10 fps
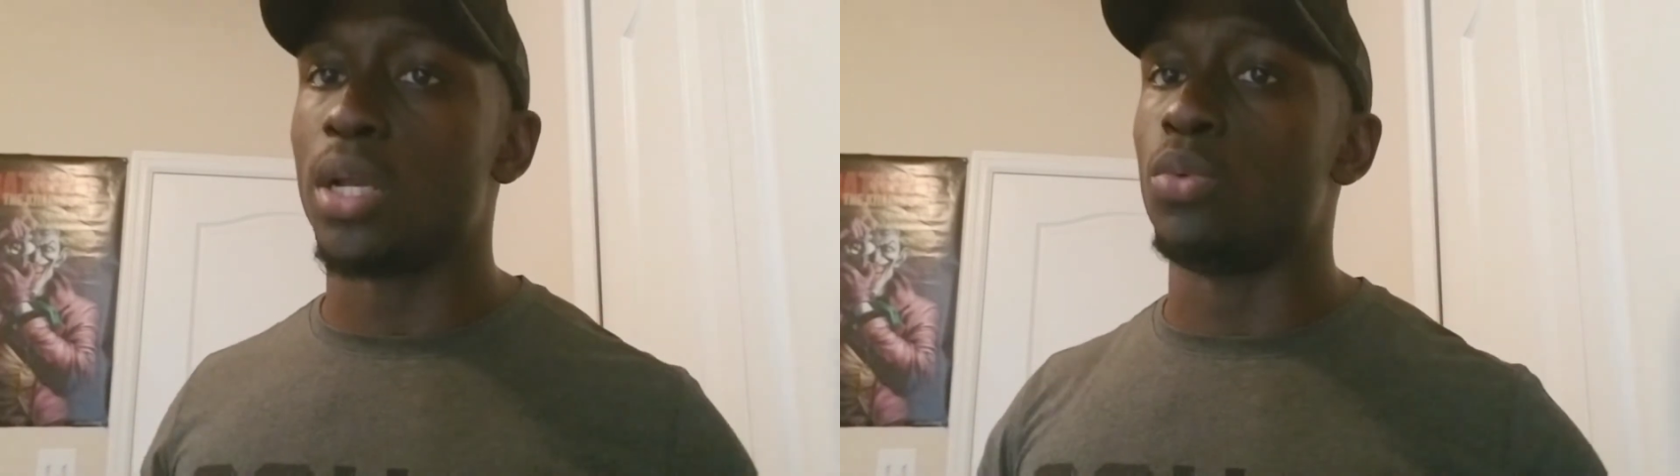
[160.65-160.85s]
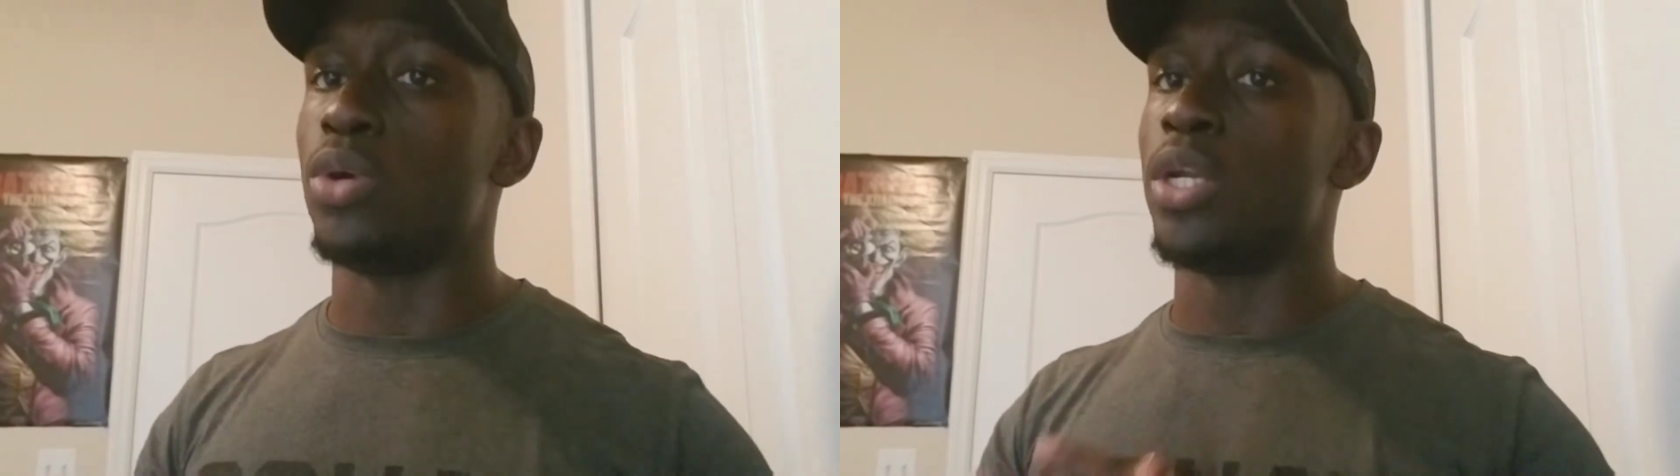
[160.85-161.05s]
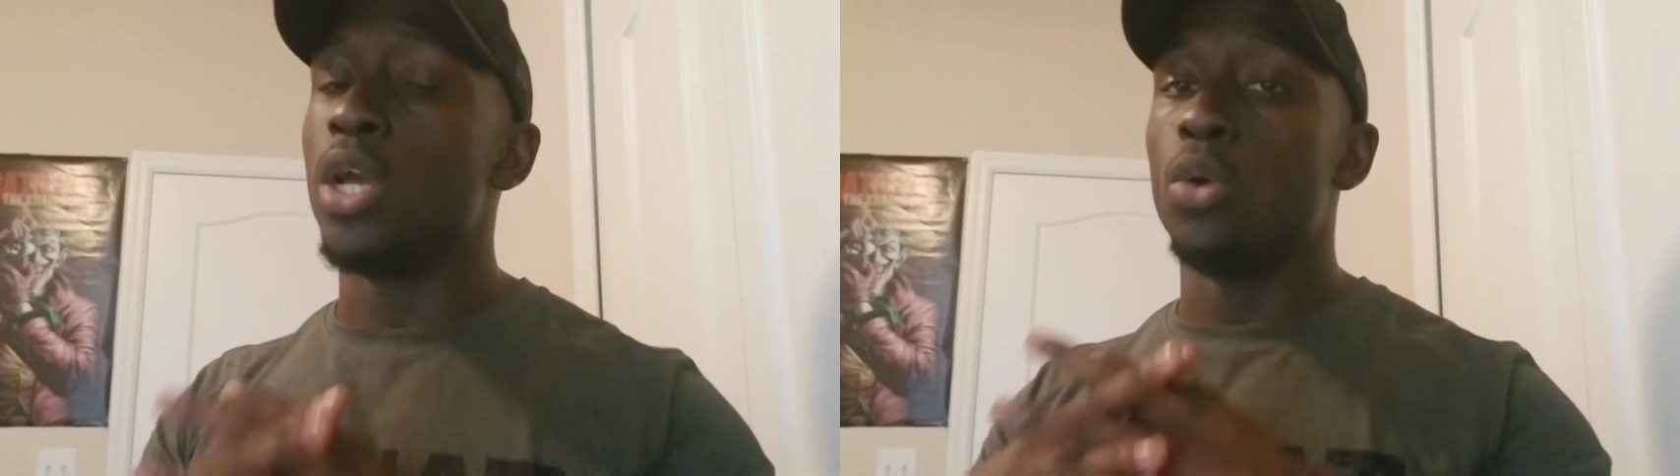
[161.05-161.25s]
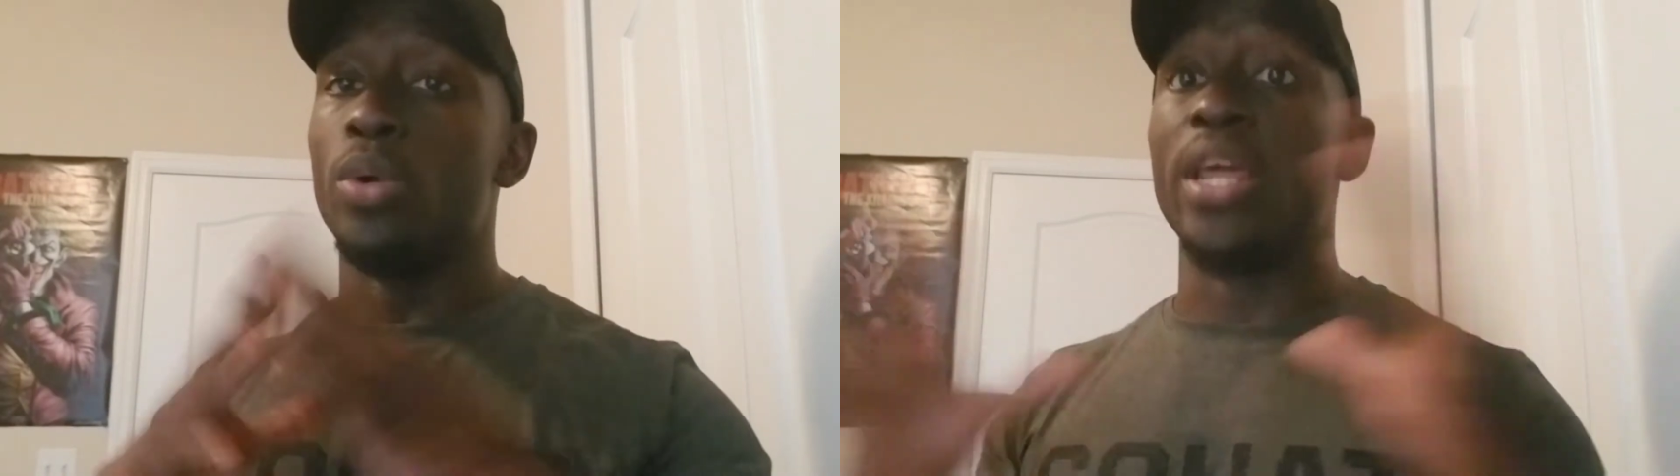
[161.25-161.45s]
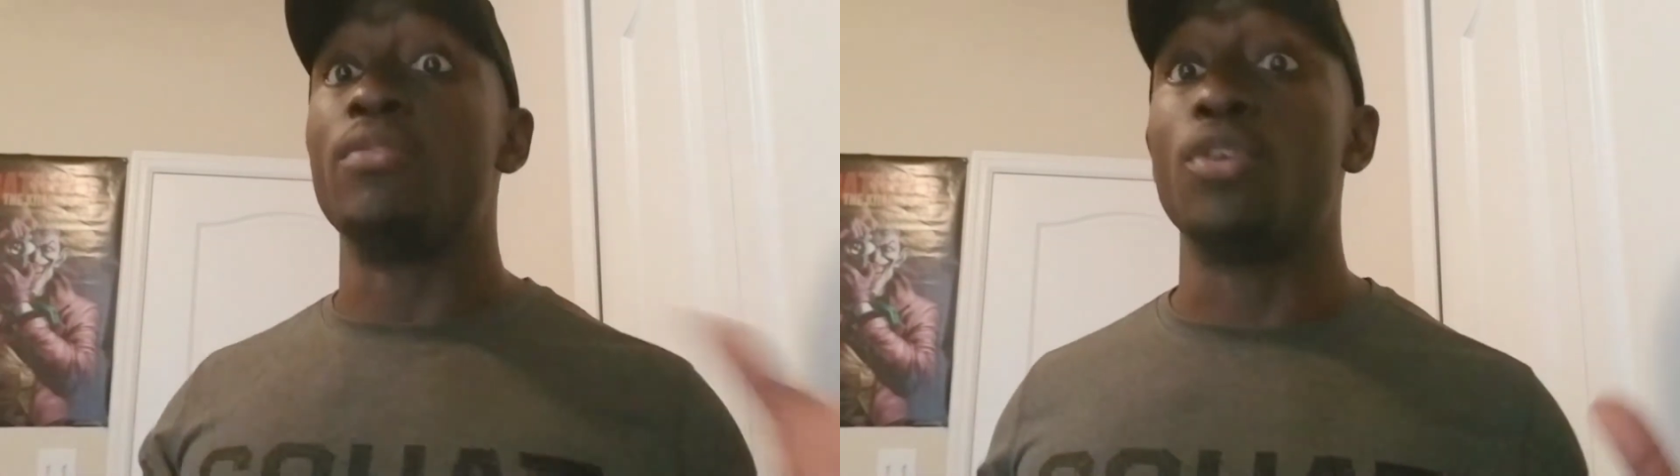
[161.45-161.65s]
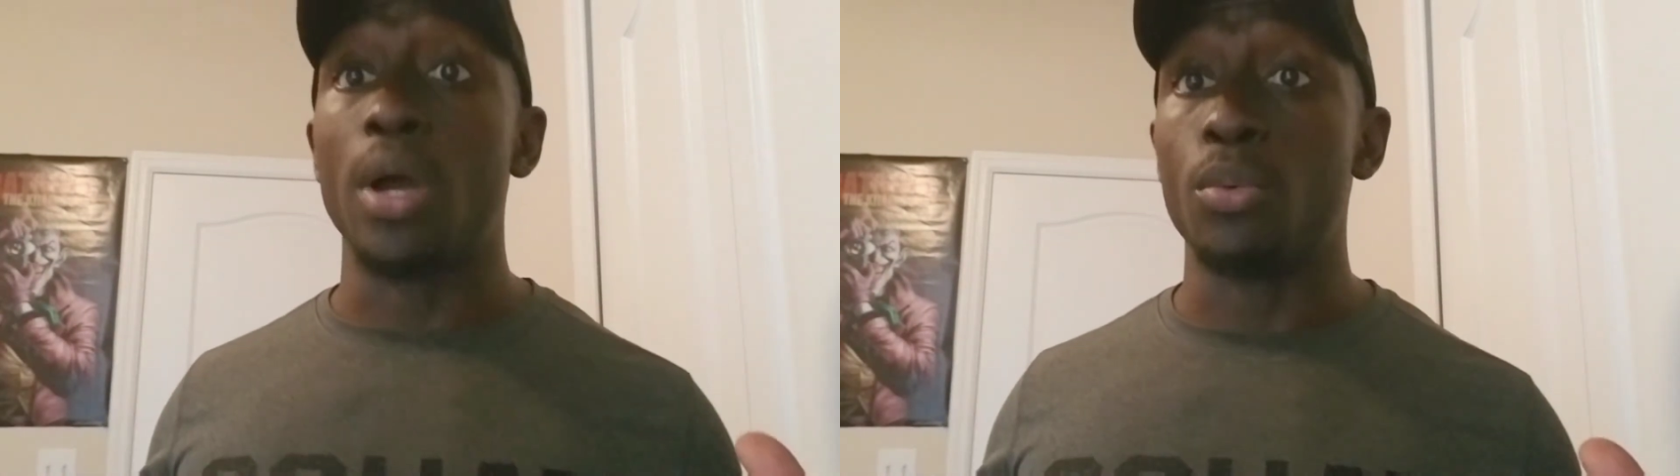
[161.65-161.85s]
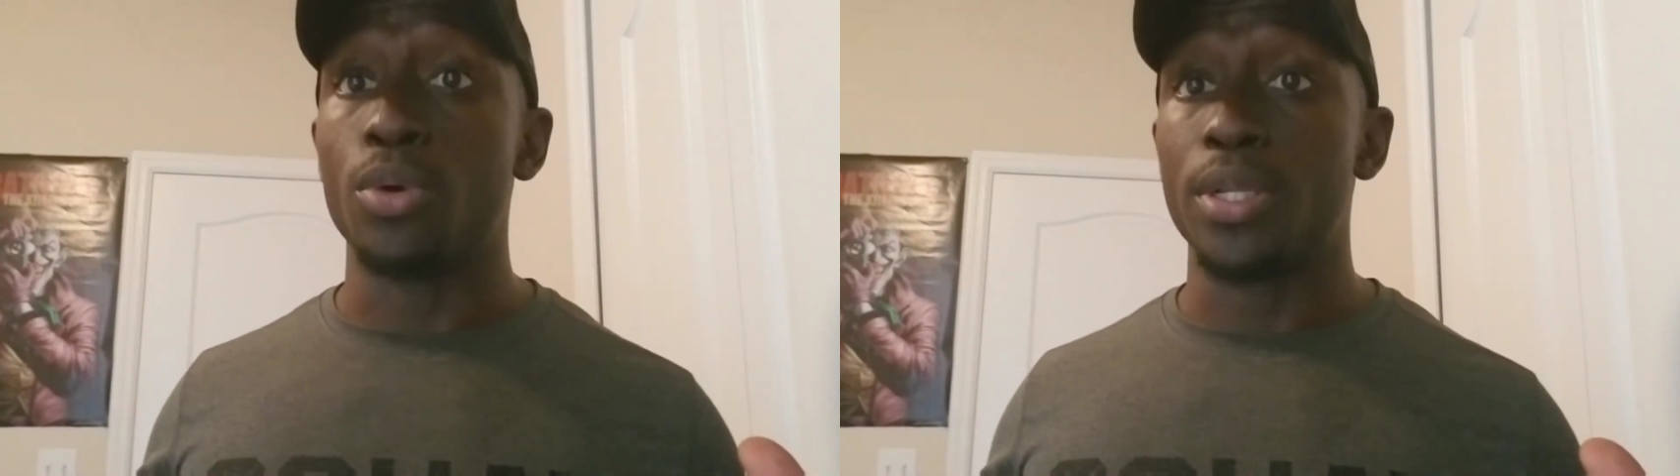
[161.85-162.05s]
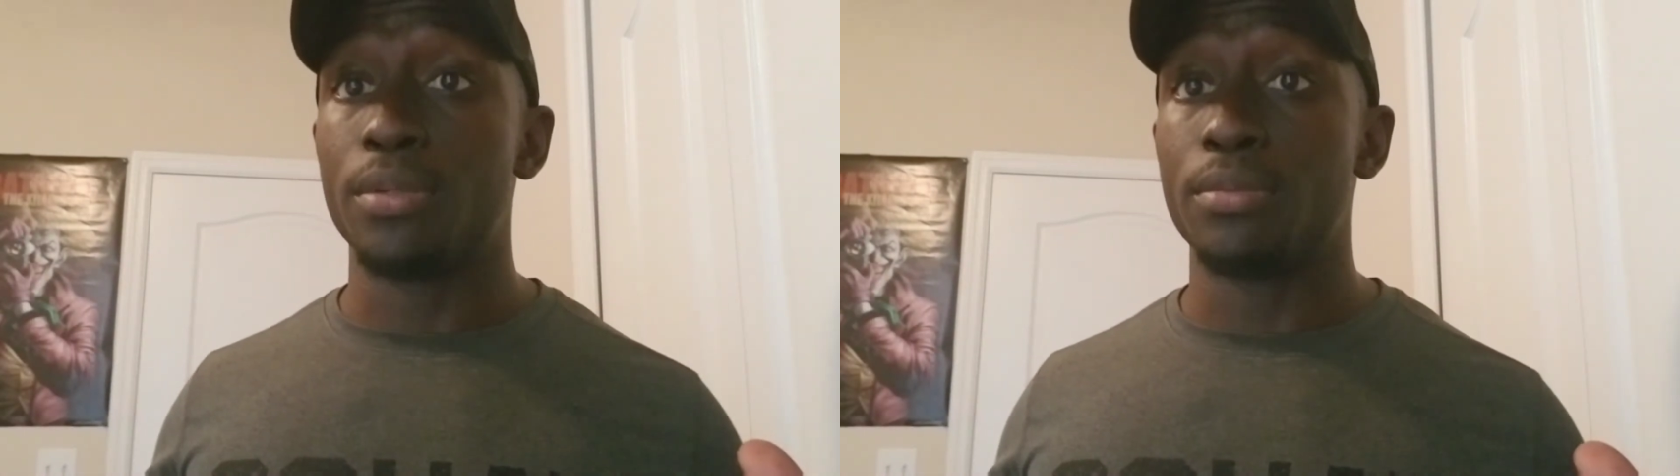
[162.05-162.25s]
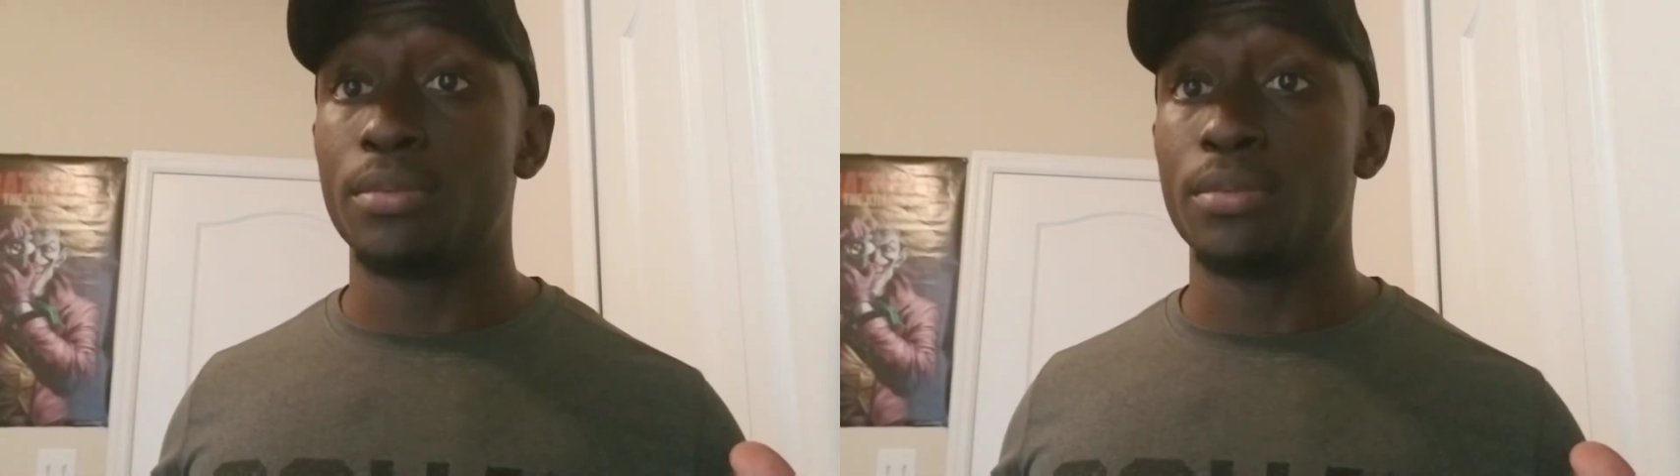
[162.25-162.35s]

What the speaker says: I want, whenever I want,